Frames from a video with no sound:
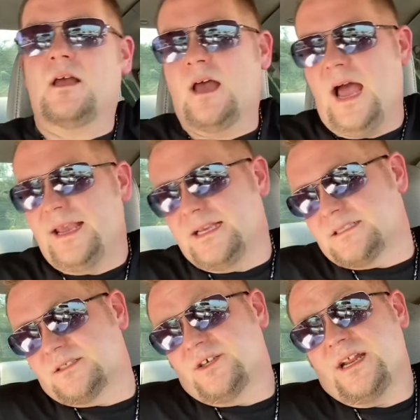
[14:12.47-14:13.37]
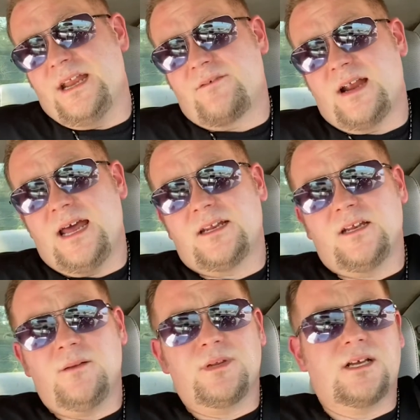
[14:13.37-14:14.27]
I guess it's good I never had it
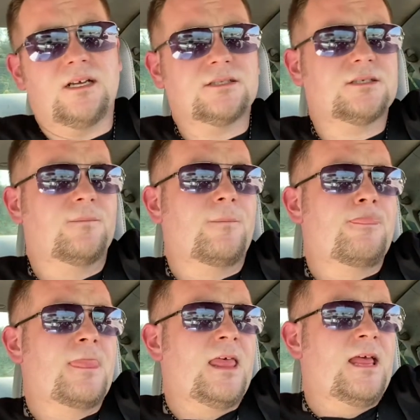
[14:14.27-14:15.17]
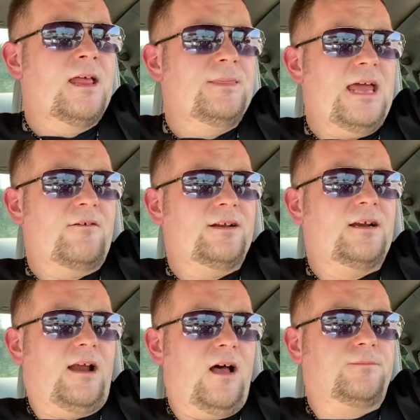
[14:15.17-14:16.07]
done, because that right
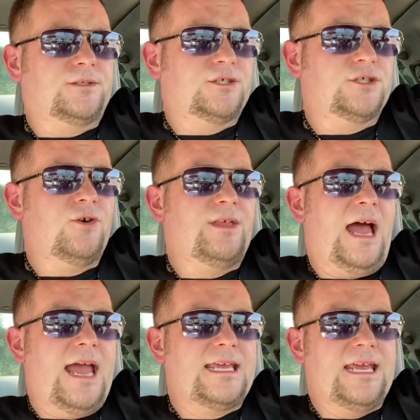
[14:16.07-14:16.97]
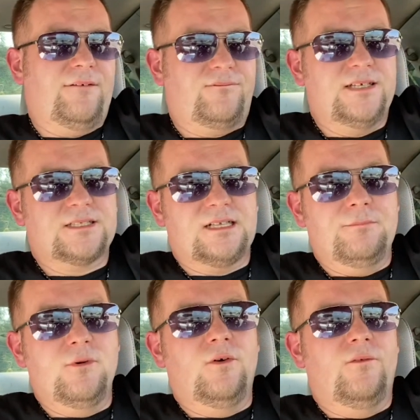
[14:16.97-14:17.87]
there helps to show that I can't physically
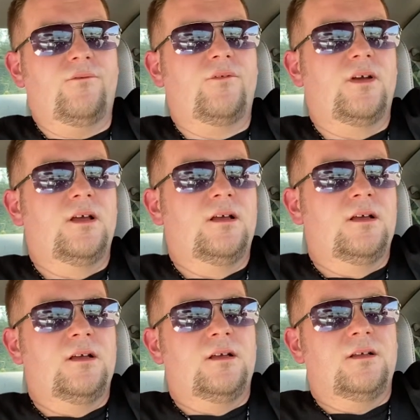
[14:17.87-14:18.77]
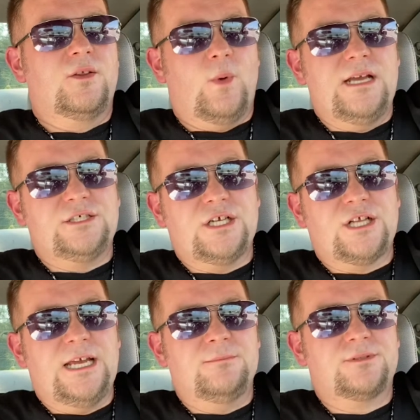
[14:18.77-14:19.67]
move the way she
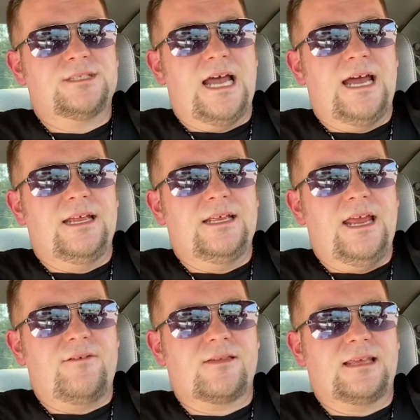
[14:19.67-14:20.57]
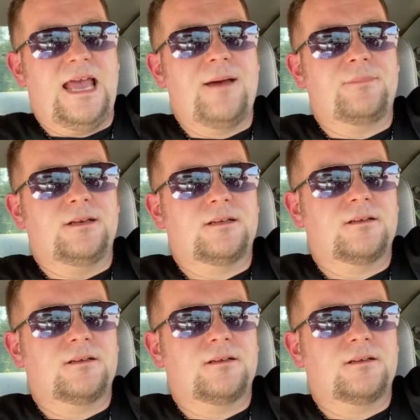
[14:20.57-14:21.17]
claims that everything happened.